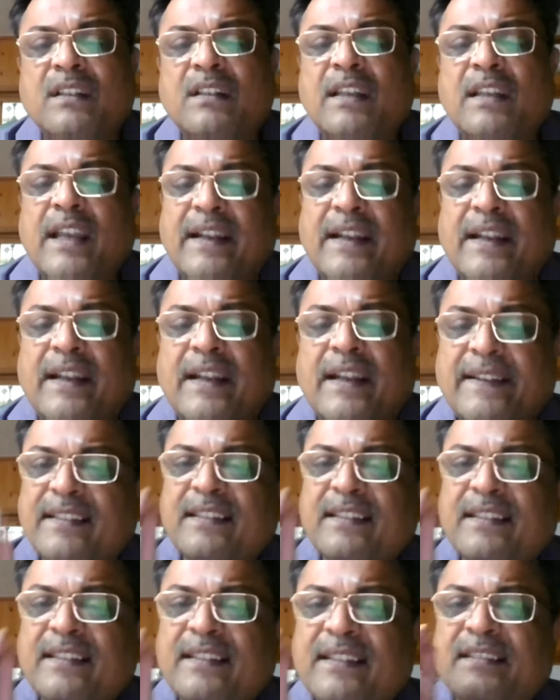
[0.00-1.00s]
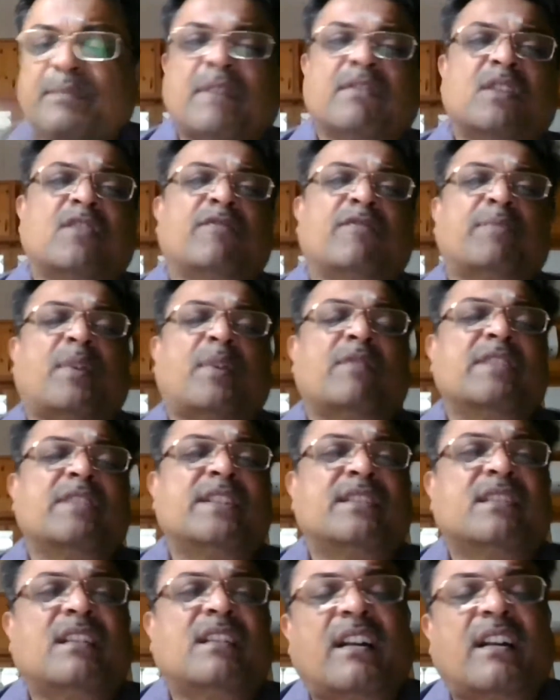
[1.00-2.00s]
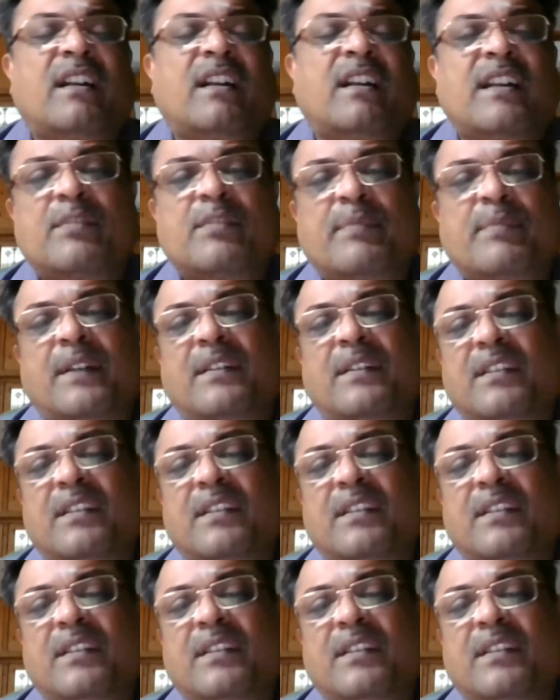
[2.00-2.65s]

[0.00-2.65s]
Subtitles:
exercise the power of provisional attachment.